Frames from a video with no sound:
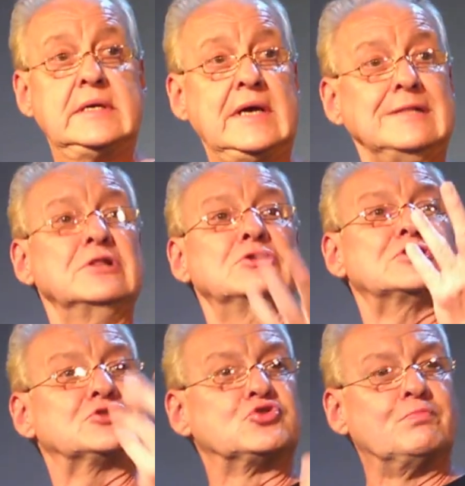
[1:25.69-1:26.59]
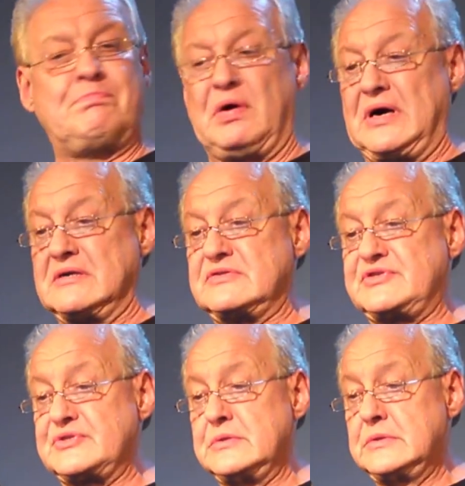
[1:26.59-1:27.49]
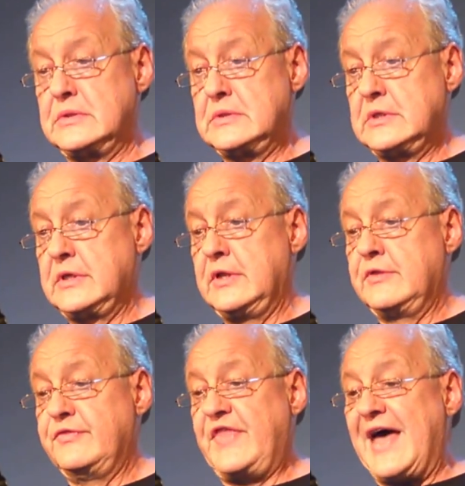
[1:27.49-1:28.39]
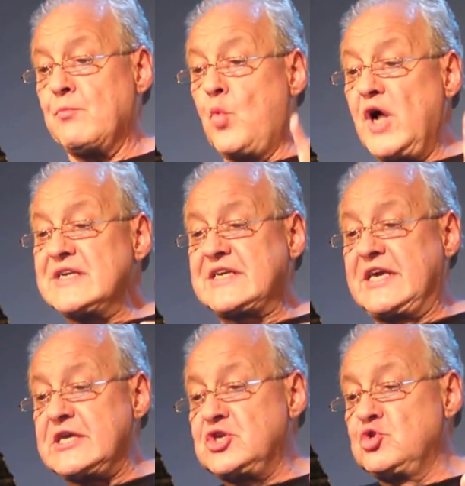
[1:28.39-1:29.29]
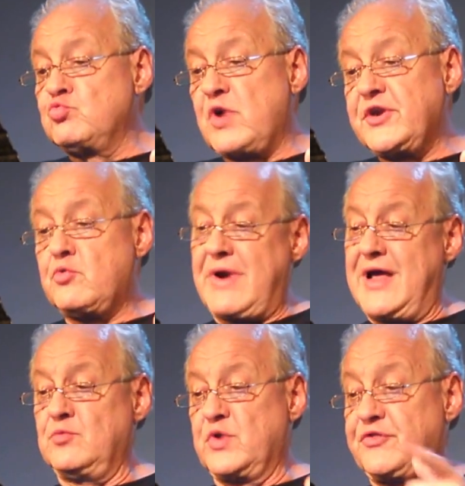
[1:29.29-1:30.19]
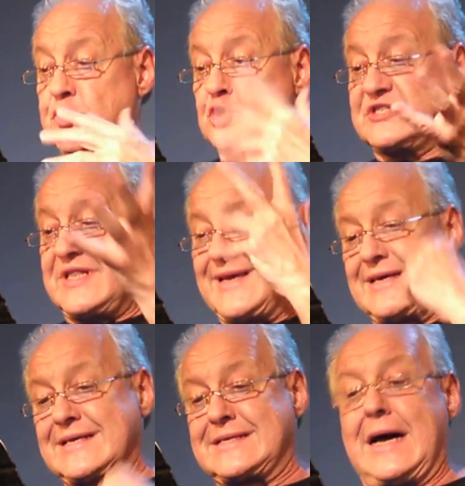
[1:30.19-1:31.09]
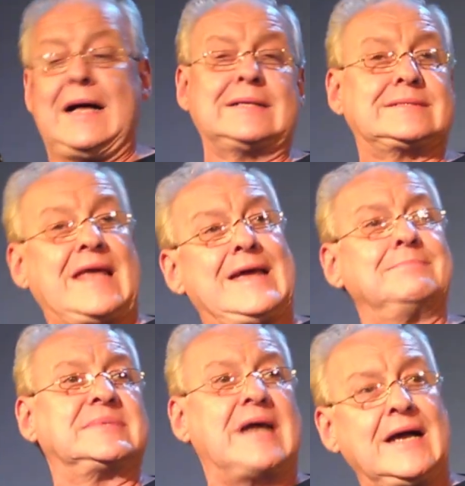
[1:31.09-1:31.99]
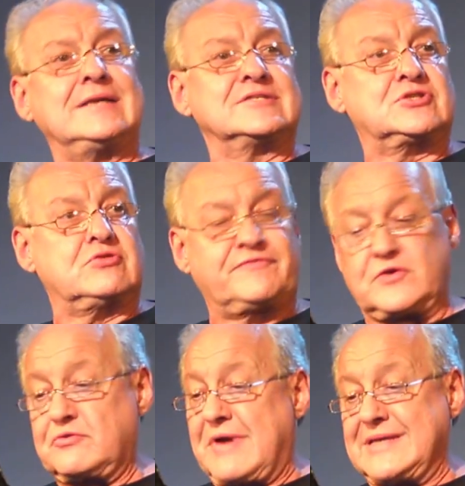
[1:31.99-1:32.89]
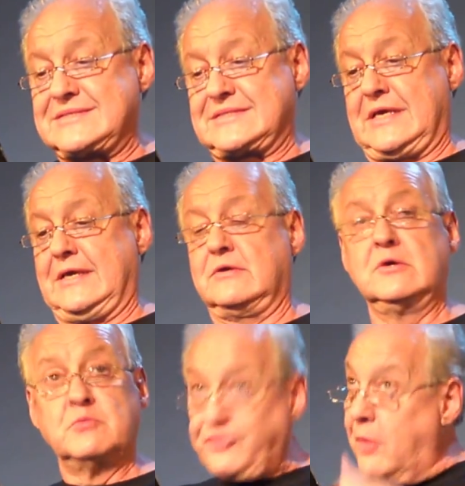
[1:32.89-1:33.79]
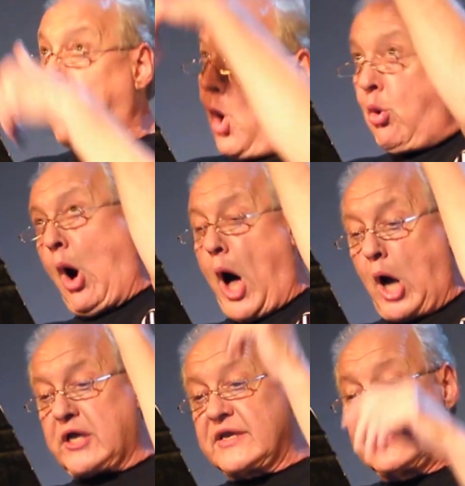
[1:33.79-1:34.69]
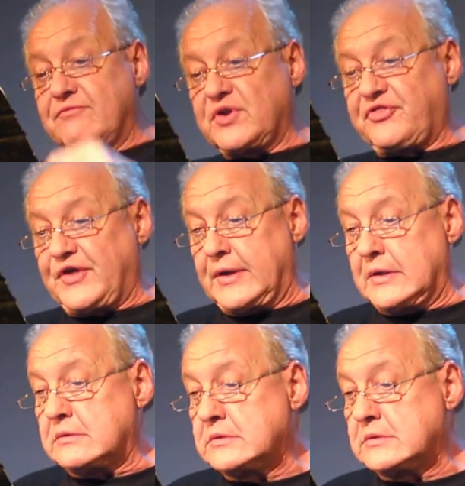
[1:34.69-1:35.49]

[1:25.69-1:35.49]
And look at you punks! That one kid you run around with looks like a goddamn dinosaur, for Christ's sake, with a mohawk and everything.